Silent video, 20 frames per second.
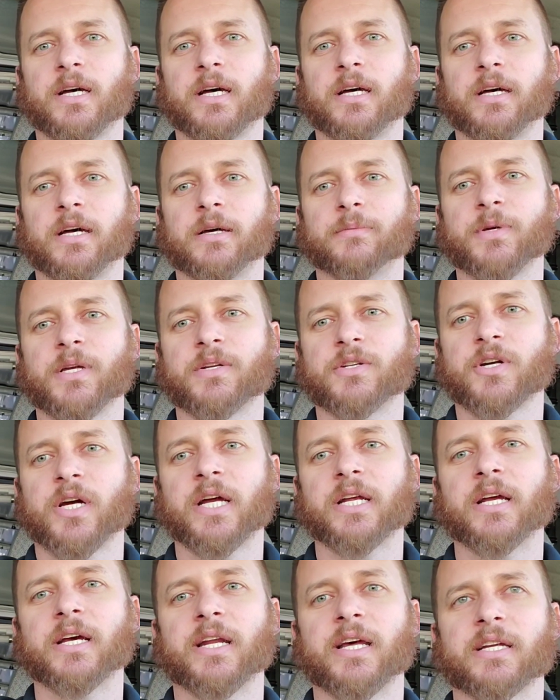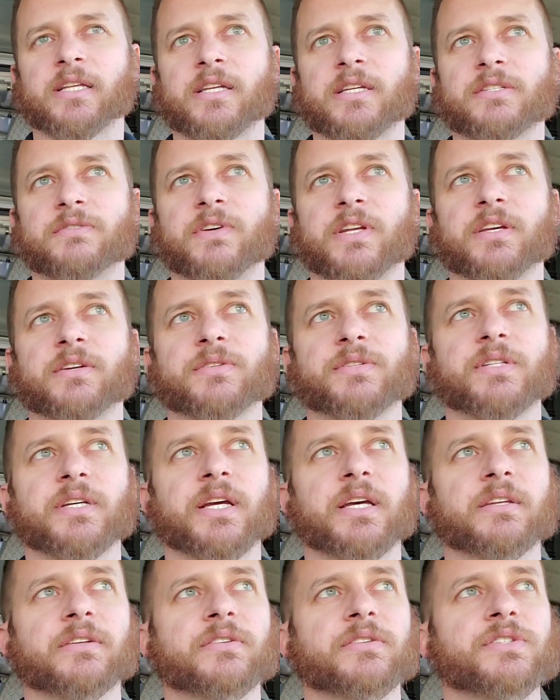I'm going to try and connect these videos
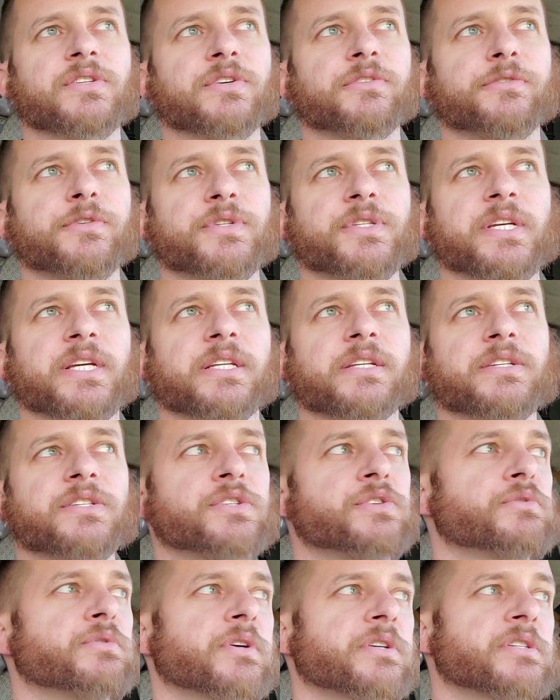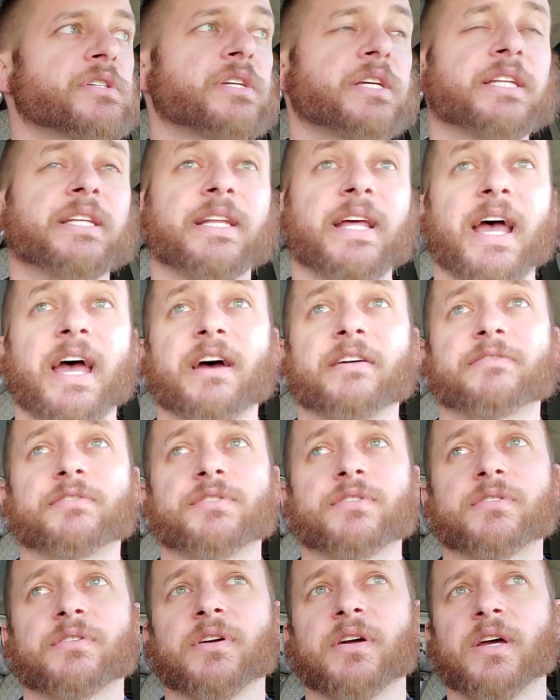together. So if you're seeing this, you are seeing it
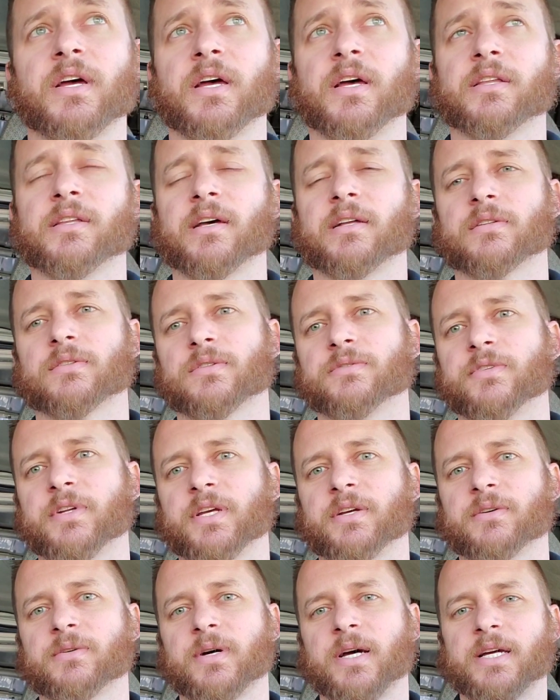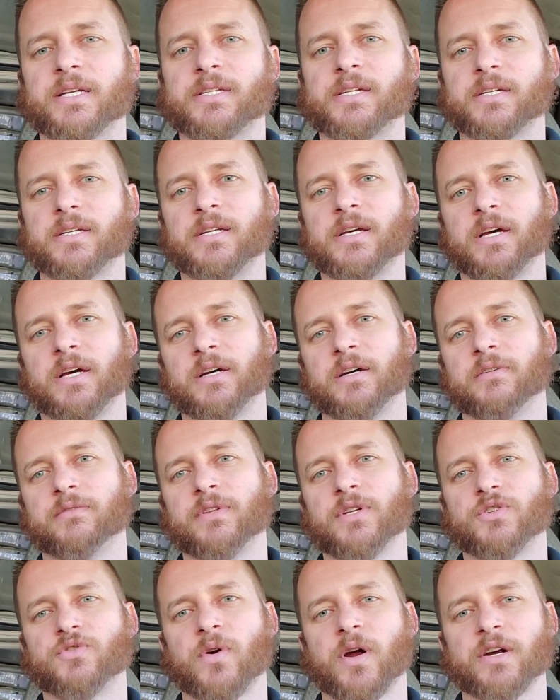after that little video I did of
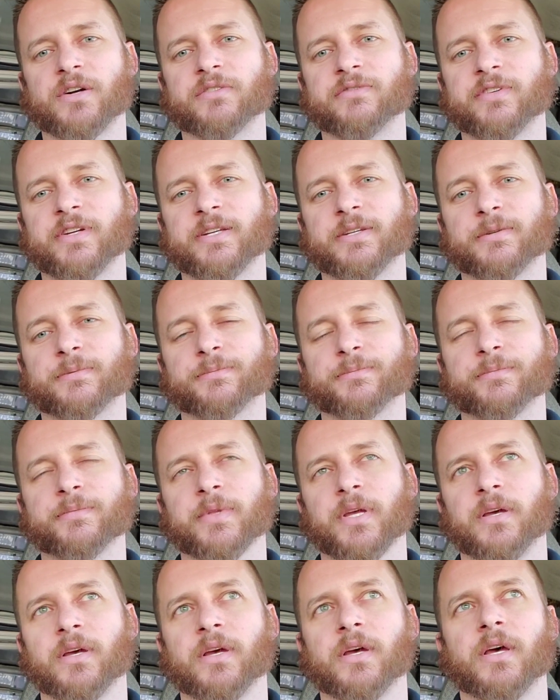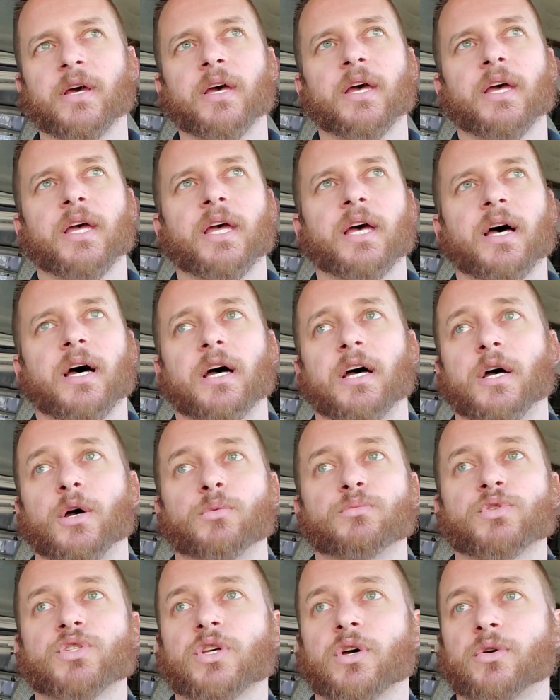the dryer vent.
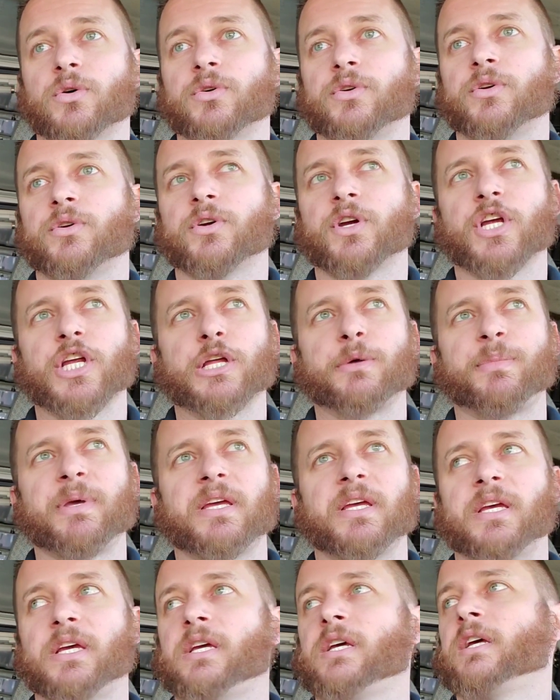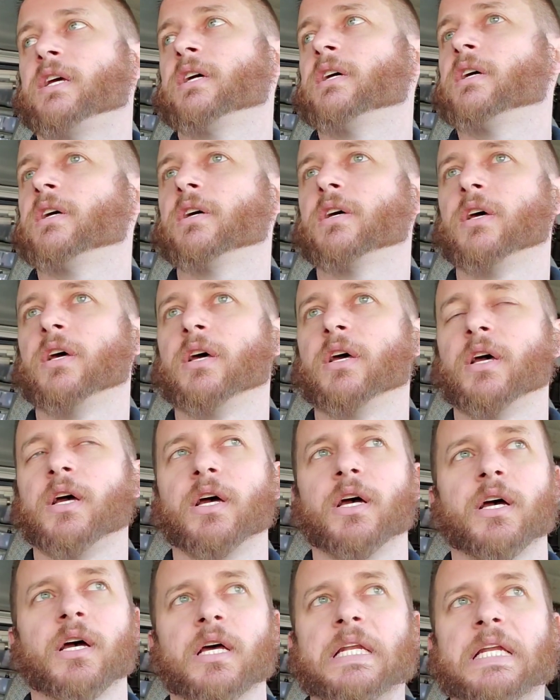So you're going to be
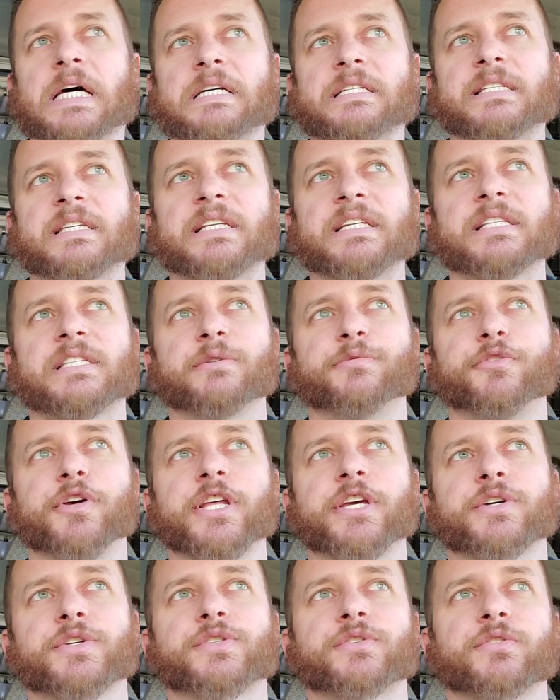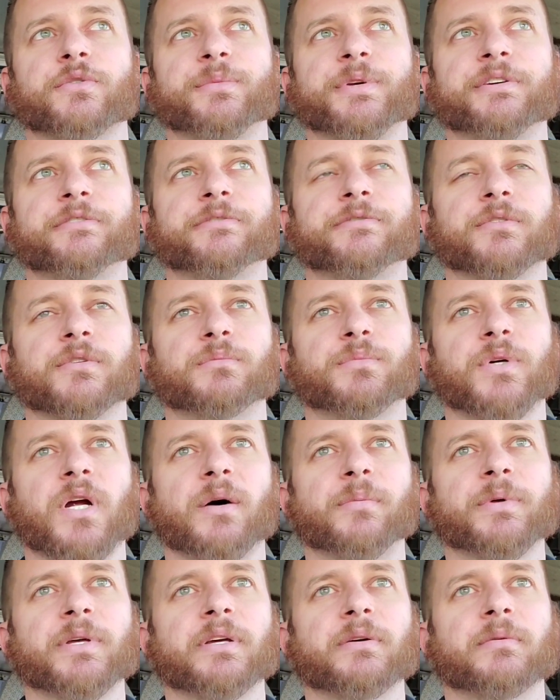not seeing some videos from me for
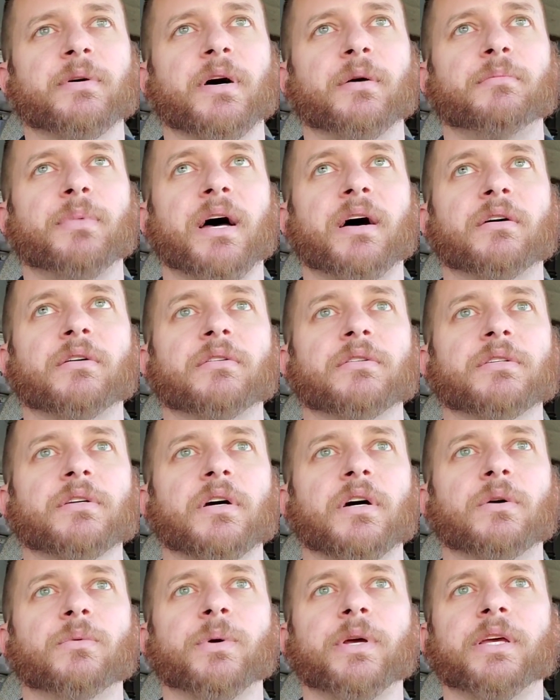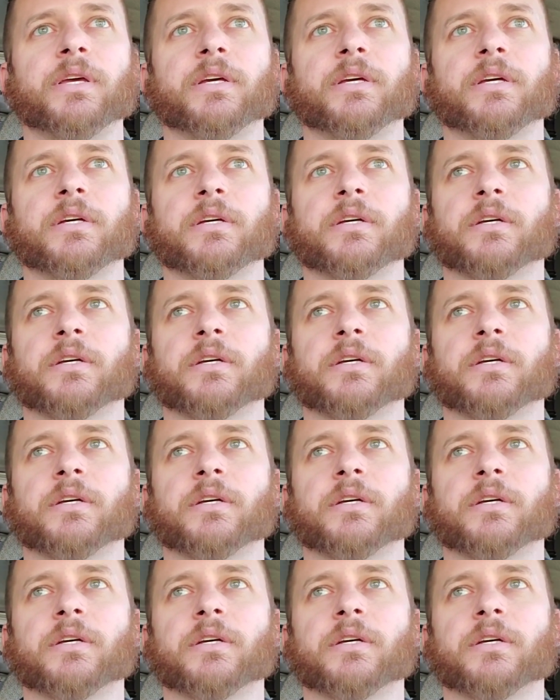probably about a week.